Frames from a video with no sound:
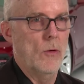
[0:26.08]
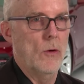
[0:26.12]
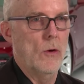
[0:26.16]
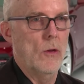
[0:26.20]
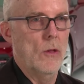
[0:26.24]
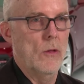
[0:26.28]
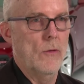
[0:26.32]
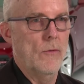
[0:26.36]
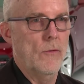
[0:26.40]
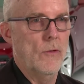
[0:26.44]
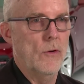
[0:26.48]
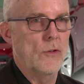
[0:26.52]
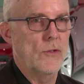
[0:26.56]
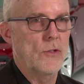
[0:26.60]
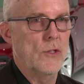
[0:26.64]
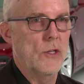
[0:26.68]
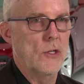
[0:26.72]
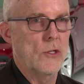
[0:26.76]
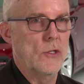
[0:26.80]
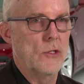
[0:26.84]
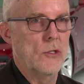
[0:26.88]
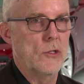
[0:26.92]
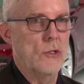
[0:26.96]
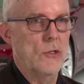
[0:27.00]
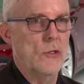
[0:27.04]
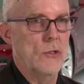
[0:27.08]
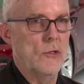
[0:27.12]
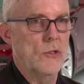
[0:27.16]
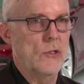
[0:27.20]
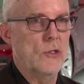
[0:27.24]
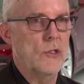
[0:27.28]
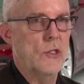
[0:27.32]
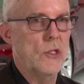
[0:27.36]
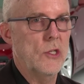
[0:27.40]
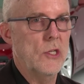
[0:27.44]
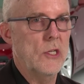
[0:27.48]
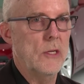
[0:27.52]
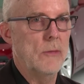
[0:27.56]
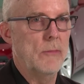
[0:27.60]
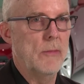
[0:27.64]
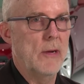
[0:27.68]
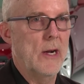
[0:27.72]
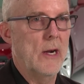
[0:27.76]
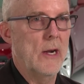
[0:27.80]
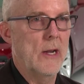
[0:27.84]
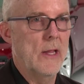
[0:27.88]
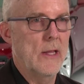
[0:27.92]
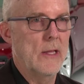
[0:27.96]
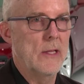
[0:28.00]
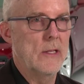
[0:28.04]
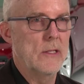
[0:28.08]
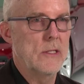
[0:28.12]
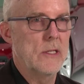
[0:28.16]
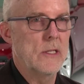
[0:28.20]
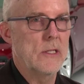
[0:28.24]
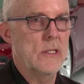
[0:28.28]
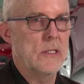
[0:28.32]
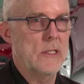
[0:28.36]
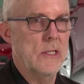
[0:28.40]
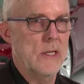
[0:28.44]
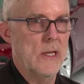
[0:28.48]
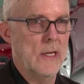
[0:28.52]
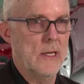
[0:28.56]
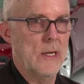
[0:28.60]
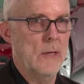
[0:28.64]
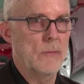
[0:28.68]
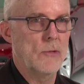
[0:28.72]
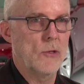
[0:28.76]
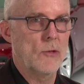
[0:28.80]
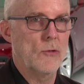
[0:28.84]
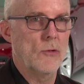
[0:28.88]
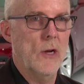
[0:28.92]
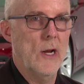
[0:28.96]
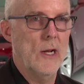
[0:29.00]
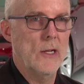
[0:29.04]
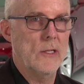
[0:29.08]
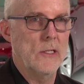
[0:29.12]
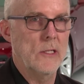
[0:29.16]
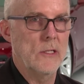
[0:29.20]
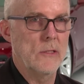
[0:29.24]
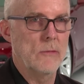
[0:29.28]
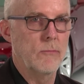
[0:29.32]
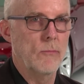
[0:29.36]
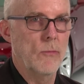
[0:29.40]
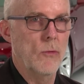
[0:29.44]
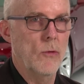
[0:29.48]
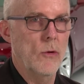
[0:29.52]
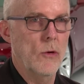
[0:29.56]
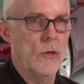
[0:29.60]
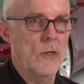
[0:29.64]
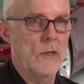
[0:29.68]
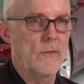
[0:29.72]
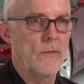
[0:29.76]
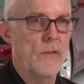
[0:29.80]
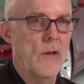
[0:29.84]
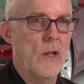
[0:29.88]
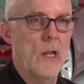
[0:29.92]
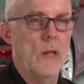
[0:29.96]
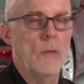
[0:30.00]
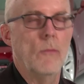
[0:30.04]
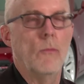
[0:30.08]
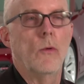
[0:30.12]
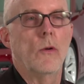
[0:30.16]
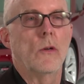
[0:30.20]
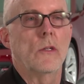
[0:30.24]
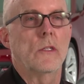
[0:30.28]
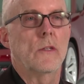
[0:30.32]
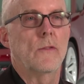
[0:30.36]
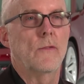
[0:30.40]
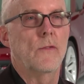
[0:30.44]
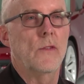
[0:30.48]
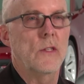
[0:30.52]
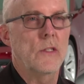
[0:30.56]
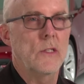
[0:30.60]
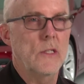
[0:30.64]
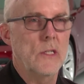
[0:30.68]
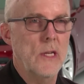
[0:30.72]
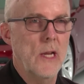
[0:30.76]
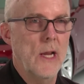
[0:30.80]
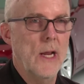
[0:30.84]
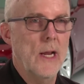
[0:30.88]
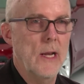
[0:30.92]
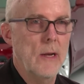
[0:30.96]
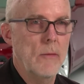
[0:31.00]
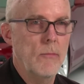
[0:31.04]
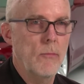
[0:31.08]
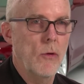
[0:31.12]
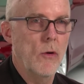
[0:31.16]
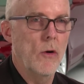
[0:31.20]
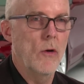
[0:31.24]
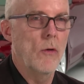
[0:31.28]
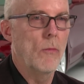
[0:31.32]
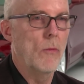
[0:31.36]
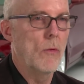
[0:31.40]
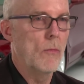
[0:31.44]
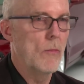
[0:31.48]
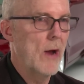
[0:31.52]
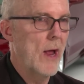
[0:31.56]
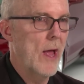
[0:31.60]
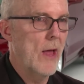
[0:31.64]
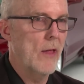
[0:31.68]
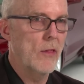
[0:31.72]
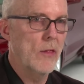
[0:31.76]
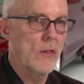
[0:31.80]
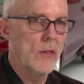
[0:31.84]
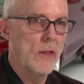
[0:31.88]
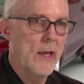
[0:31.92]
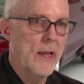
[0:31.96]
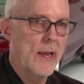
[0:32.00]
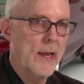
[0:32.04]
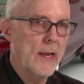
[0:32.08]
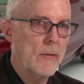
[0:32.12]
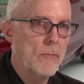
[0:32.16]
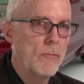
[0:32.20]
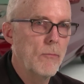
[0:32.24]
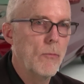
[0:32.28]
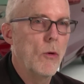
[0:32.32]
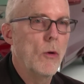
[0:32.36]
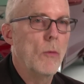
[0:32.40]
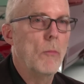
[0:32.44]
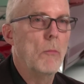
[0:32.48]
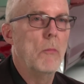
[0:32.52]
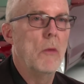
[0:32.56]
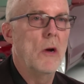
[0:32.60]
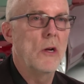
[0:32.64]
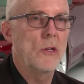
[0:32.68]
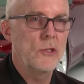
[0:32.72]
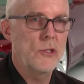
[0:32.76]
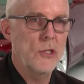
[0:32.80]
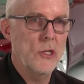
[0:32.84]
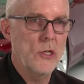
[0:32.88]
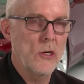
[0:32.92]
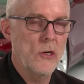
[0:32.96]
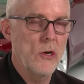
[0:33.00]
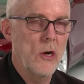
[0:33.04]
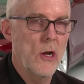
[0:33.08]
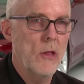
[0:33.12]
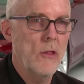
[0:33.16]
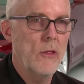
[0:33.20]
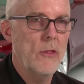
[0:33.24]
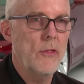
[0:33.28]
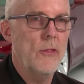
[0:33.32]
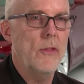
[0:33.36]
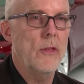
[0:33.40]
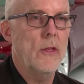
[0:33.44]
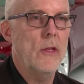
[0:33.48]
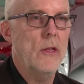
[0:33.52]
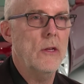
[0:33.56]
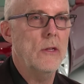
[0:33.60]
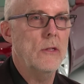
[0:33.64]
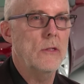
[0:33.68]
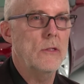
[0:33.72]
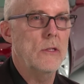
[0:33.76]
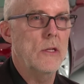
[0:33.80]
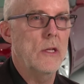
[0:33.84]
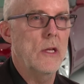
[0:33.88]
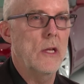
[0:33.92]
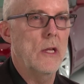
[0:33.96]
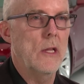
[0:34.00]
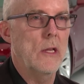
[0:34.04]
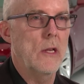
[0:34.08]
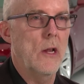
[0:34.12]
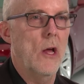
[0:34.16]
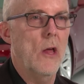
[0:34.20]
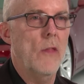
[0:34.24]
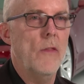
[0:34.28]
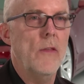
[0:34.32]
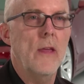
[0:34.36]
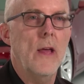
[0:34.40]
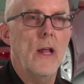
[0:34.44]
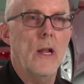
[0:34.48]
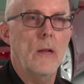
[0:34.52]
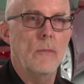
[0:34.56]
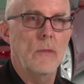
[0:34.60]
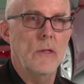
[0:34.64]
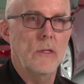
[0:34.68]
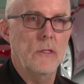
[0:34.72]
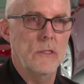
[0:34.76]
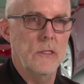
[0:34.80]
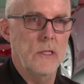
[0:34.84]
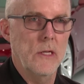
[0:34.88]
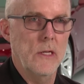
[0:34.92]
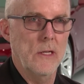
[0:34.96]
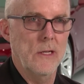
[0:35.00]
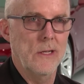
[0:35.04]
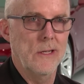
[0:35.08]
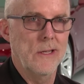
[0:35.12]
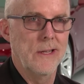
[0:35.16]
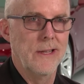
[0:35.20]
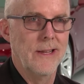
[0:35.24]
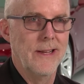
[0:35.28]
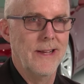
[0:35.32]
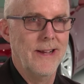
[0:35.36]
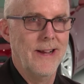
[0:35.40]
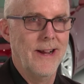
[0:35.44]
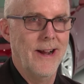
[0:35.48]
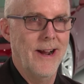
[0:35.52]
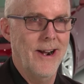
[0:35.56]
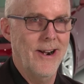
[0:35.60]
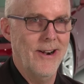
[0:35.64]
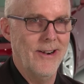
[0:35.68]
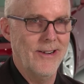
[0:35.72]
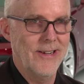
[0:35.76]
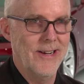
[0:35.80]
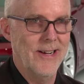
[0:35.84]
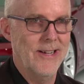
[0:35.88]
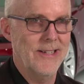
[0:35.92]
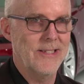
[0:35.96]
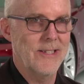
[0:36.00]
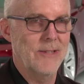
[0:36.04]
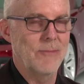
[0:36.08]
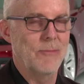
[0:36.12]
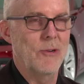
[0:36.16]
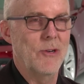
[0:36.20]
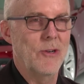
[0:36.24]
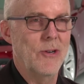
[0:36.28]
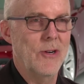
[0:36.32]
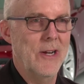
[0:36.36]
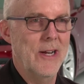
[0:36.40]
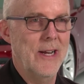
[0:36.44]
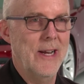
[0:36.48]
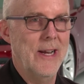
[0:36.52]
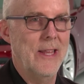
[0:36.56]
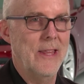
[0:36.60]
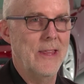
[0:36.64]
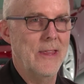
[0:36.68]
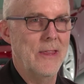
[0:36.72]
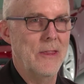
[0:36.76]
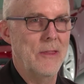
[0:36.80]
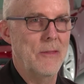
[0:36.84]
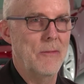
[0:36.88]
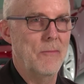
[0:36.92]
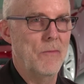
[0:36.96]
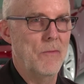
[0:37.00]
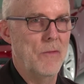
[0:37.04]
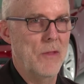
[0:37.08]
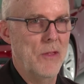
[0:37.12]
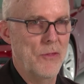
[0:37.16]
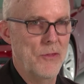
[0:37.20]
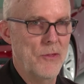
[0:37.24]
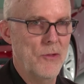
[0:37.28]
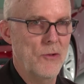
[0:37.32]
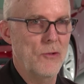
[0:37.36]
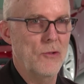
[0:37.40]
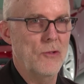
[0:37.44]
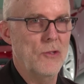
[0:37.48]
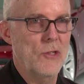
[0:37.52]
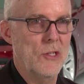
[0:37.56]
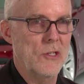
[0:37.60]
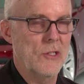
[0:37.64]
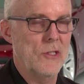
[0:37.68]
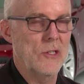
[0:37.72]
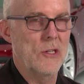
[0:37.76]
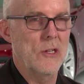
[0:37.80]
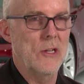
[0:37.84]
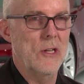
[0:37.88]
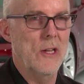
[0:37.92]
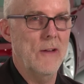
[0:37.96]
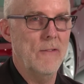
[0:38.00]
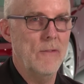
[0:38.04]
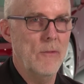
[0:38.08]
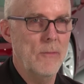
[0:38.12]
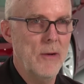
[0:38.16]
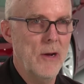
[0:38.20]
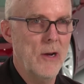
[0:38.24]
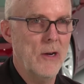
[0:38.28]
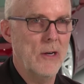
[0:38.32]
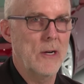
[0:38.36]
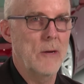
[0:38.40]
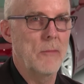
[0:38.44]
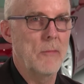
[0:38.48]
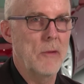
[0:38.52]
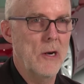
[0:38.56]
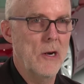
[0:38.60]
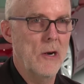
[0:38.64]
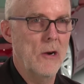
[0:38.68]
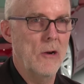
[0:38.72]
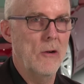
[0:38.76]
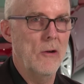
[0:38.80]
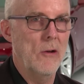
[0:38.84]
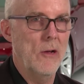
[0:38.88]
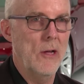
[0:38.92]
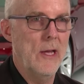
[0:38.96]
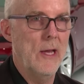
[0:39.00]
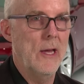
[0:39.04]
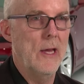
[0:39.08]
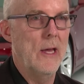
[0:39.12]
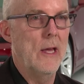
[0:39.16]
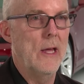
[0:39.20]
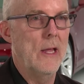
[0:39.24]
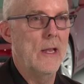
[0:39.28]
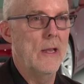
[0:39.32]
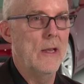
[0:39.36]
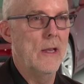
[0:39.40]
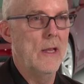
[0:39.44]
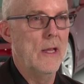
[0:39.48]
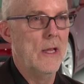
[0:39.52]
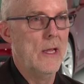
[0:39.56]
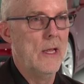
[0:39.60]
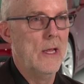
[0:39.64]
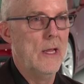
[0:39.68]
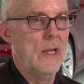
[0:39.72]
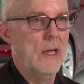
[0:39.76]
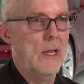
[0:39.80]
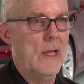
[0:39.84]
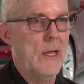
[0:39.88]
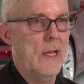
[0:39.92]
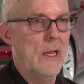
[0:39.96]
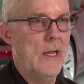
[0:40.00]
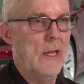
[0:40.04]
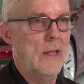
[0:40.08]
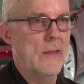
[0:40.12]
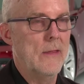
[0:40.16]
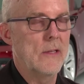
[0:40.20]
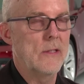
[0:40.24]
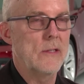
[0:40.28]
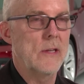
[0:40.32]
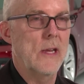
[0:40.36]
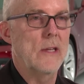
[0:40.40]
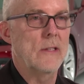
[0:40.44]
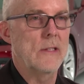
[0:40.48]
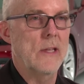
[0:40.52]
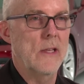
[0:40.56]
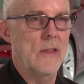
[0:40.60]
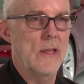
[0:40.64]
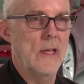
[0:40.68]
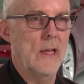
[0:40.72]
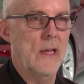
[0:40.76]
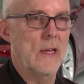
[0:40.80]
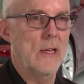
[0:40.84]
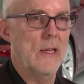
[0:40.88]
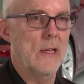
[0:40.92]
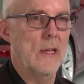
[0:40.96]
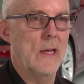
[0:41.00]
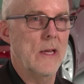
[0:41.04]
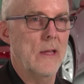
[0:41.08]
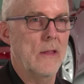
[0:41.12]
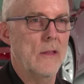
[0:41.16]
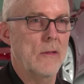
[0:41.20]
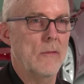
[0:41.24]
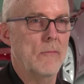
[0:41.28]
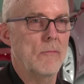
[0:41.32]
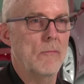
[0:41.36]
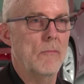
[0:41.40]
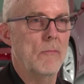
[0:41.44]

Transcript: one of the first things you'll see about it is just it comes across as more developed, more sophisticated, more athletic, more muscular, all the things that, all the elements that our customer and enthusiasts love about Camaro. And in this case, I think uh,